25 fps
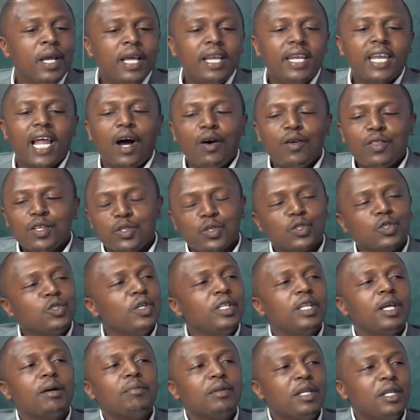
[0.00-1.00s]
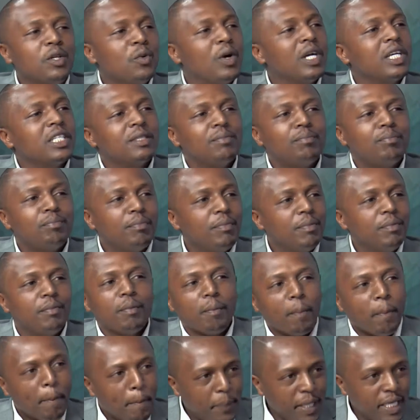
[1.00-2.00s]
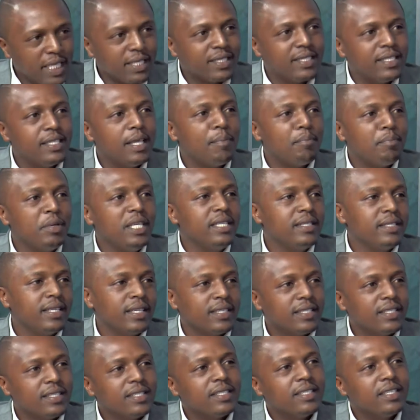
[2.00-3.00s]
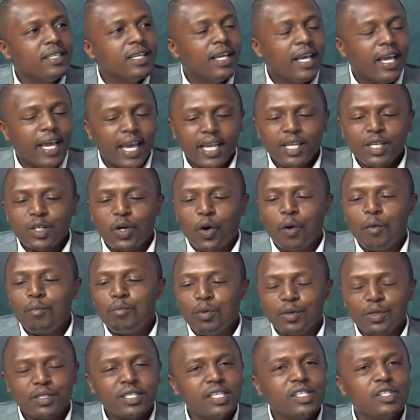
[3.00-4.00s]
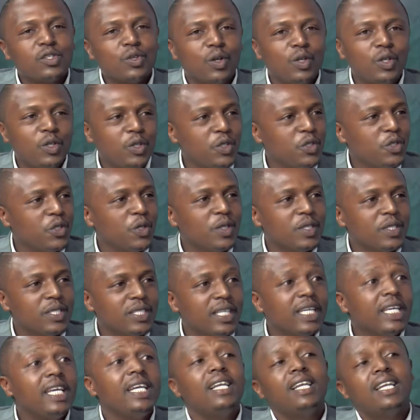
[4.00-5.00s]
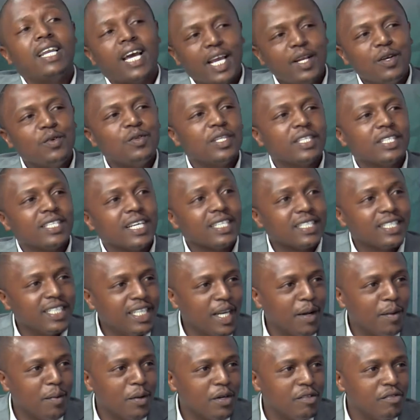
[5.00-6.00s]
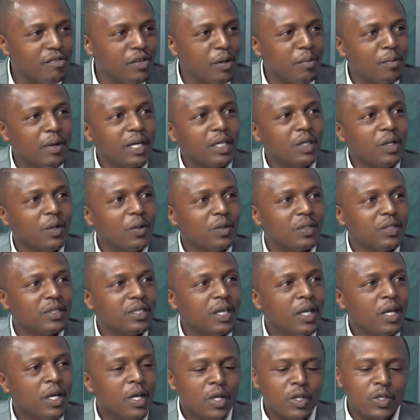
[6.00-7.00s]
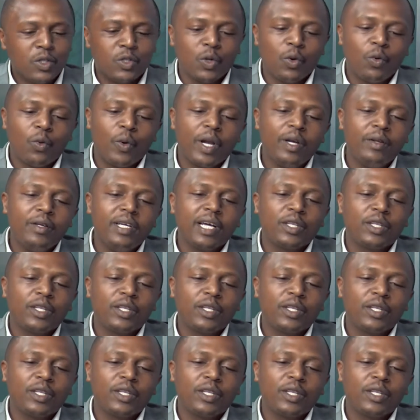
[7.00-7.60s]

Now the social entrepreneurs picks the pieces and composite solutions in line with the sustainable development goals. Okay. So when you are